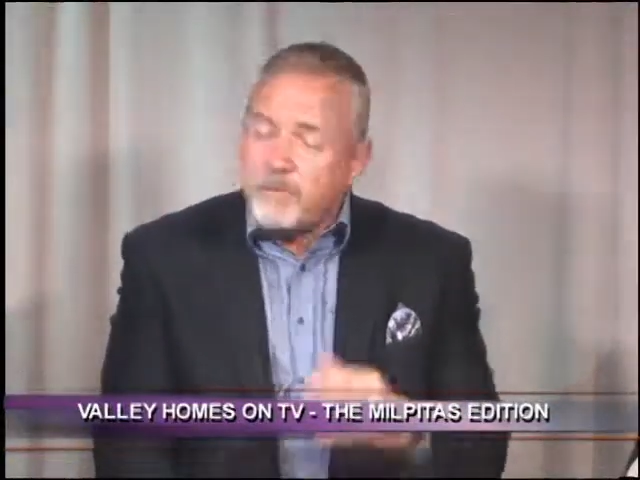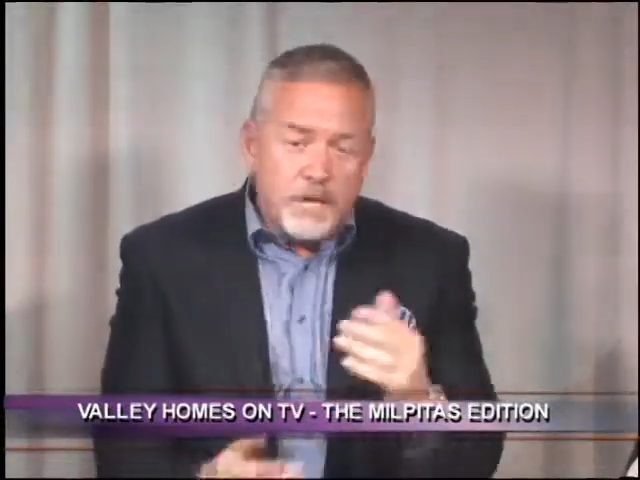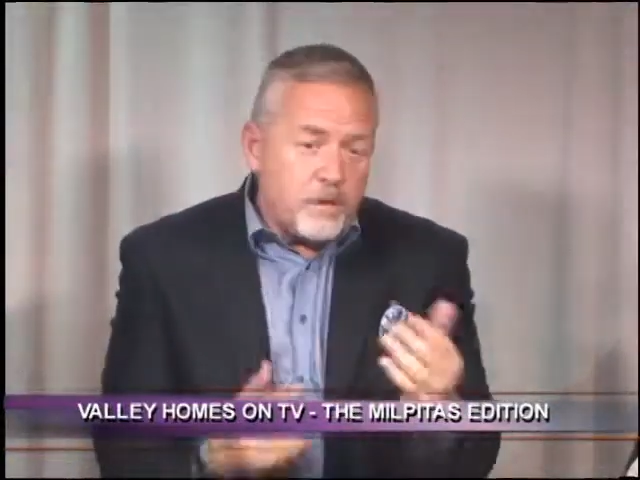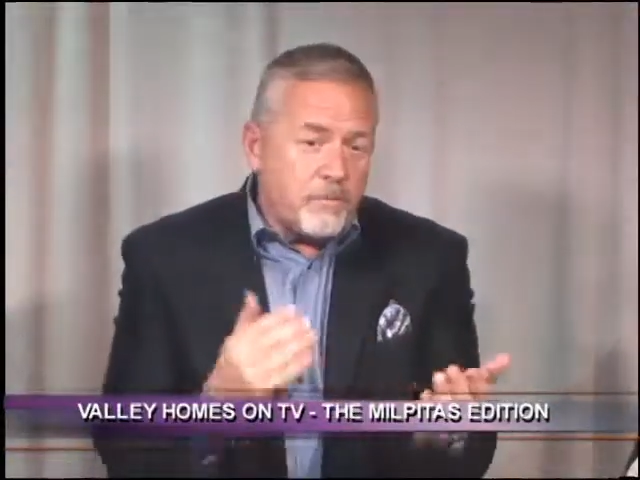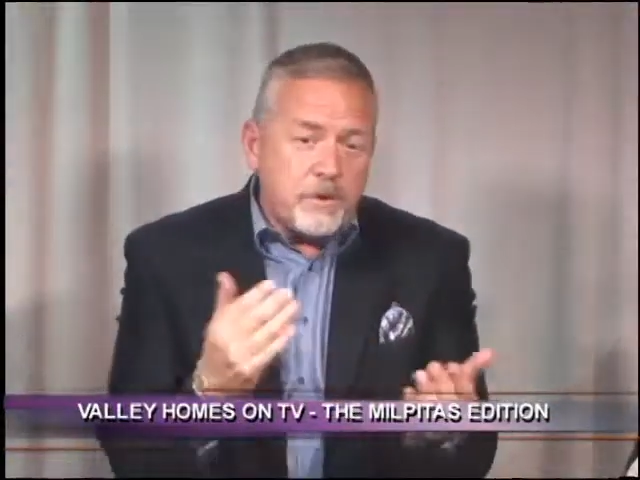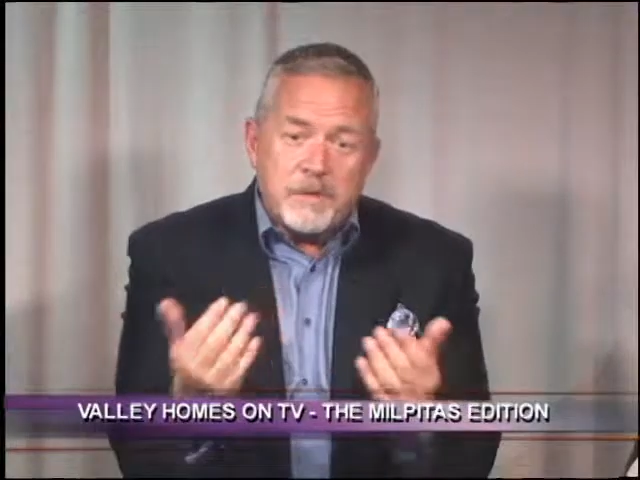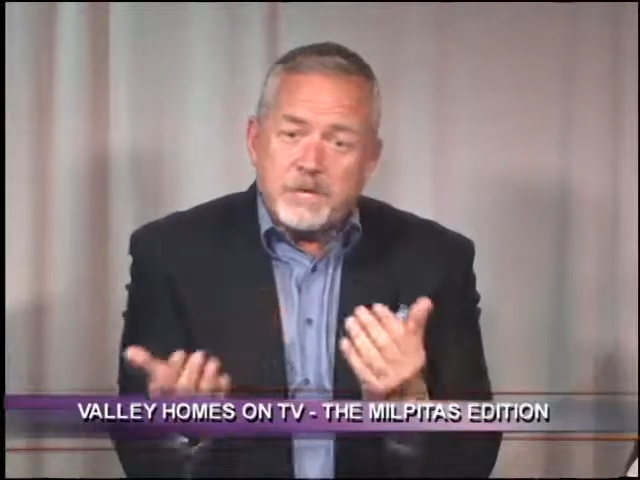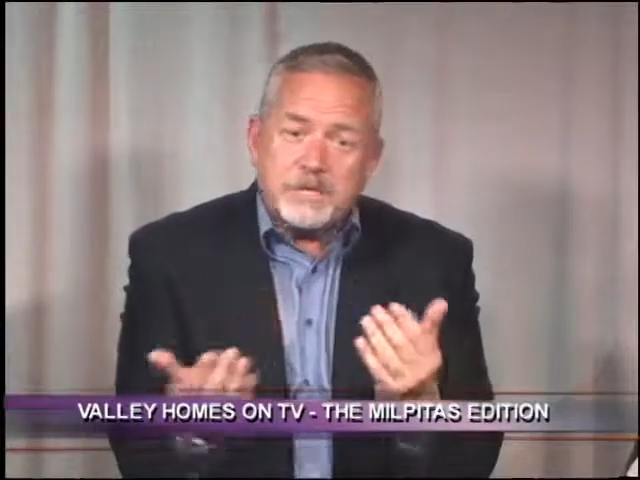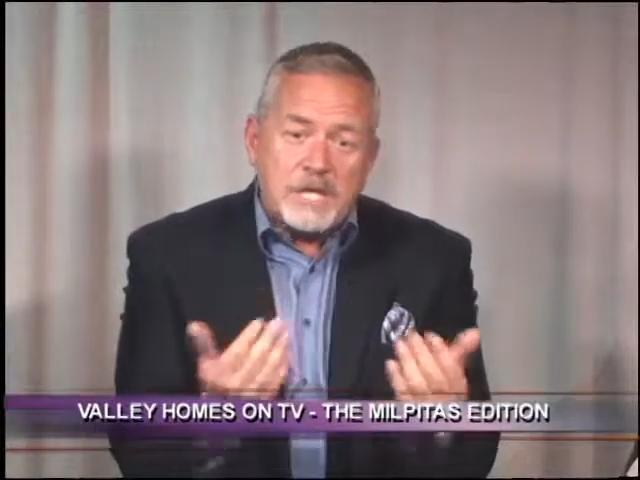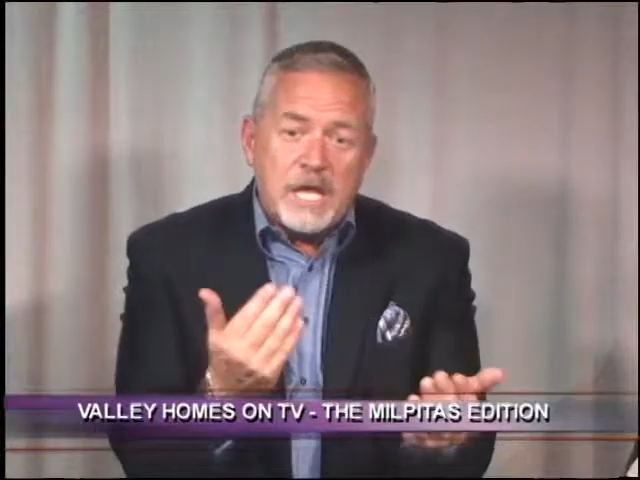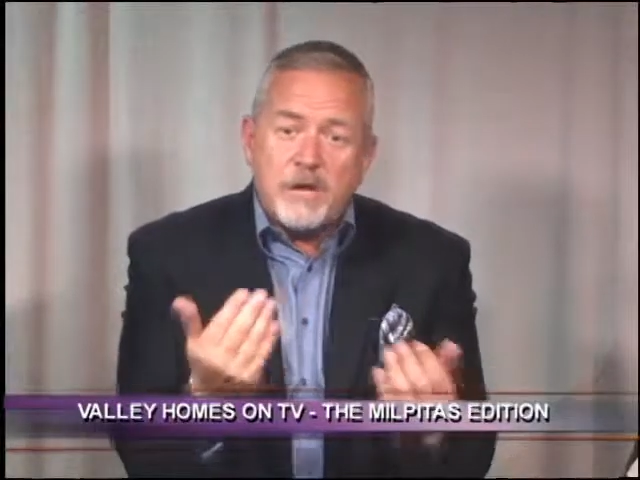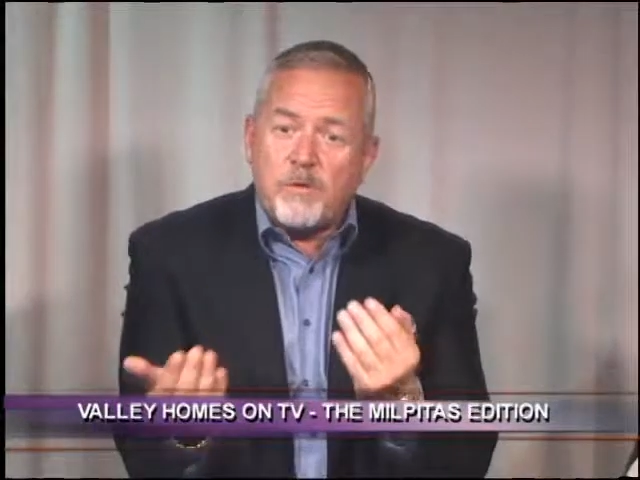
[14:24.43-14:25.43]
men and women, it's
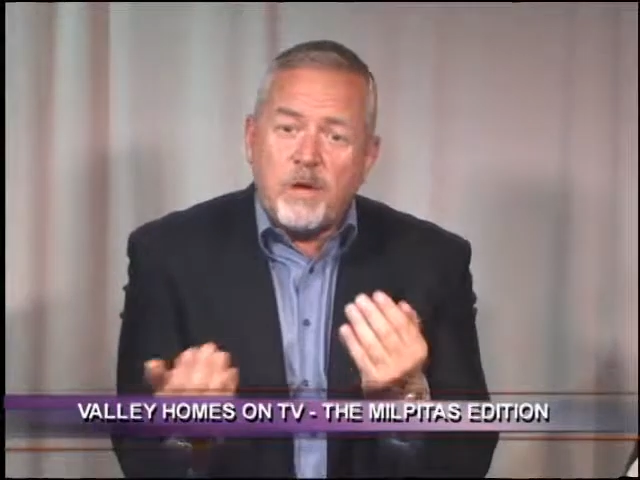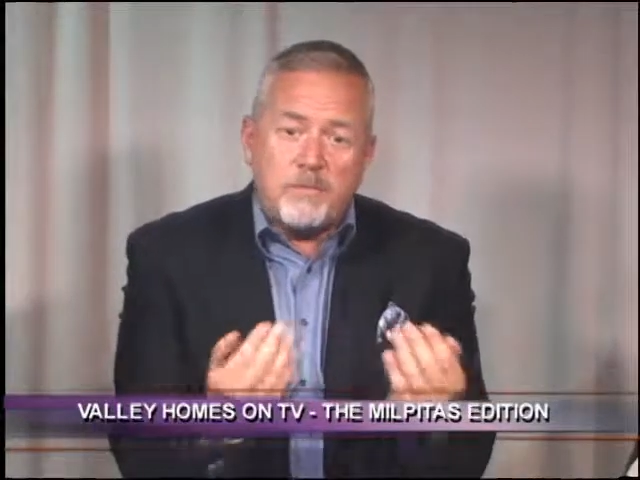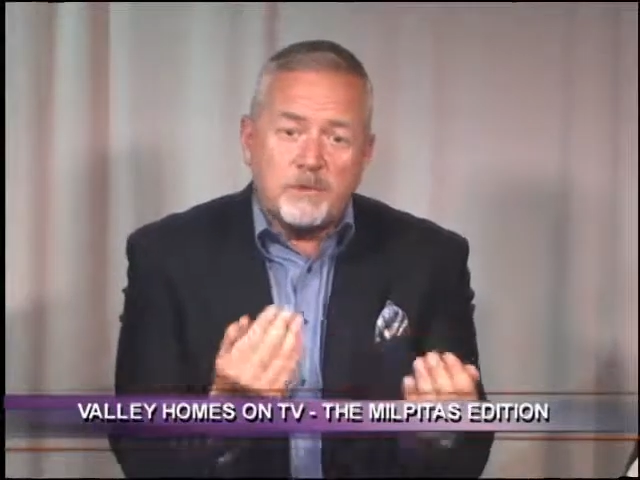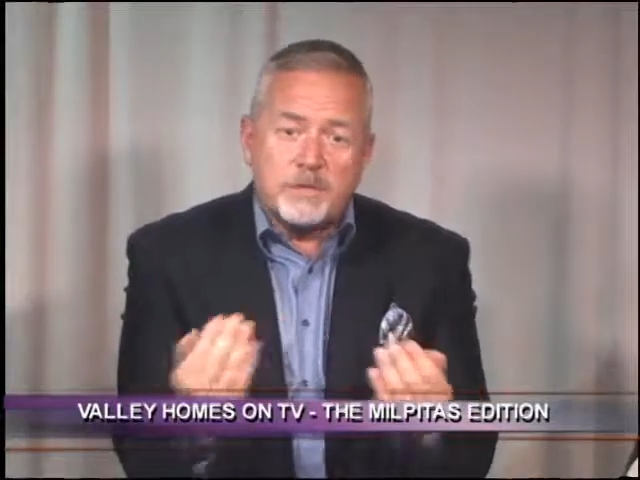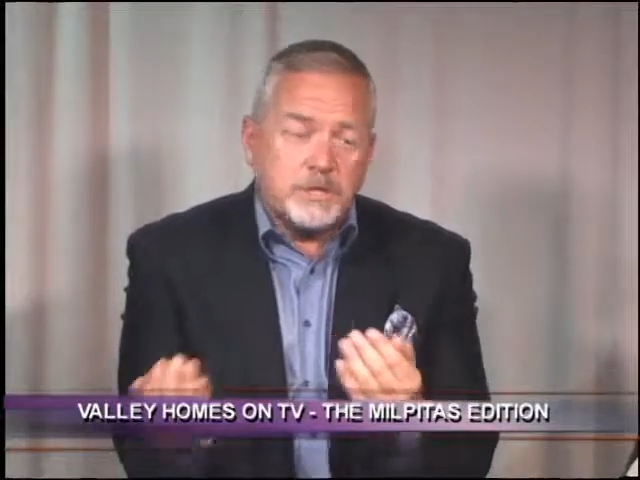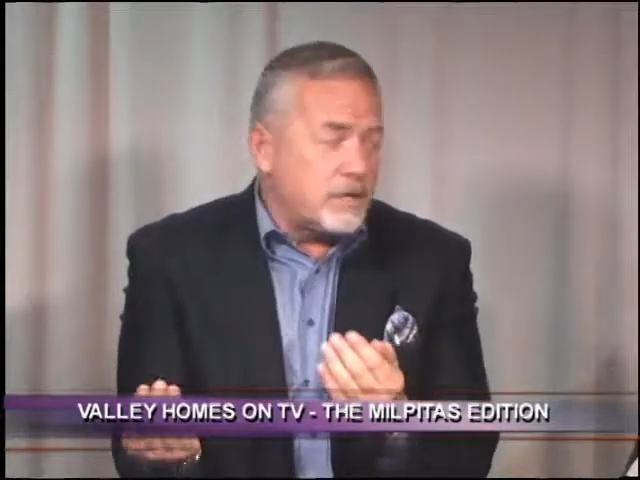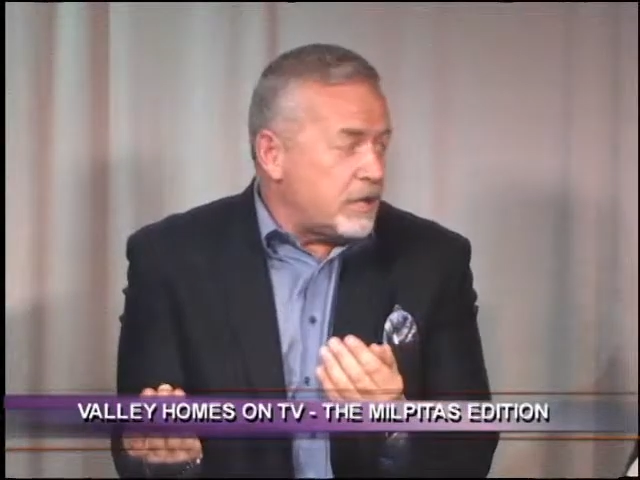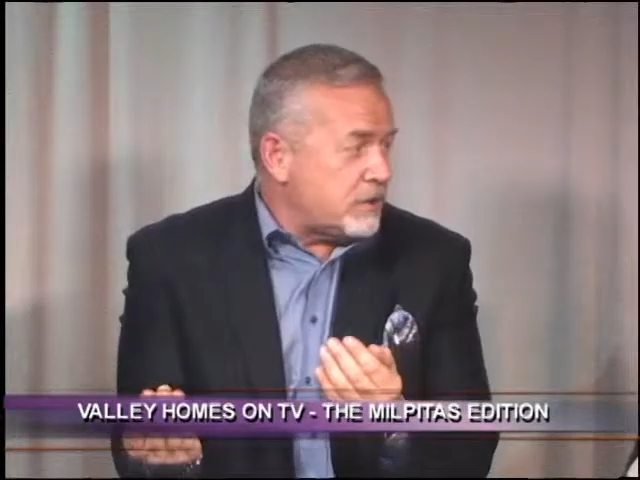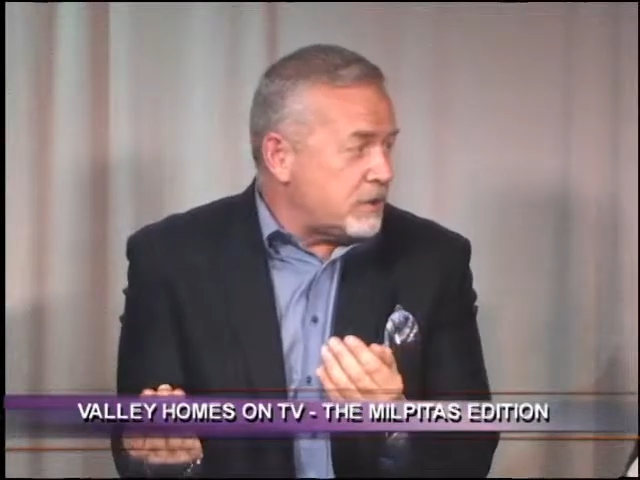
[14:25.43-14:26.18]
an equal opportunity.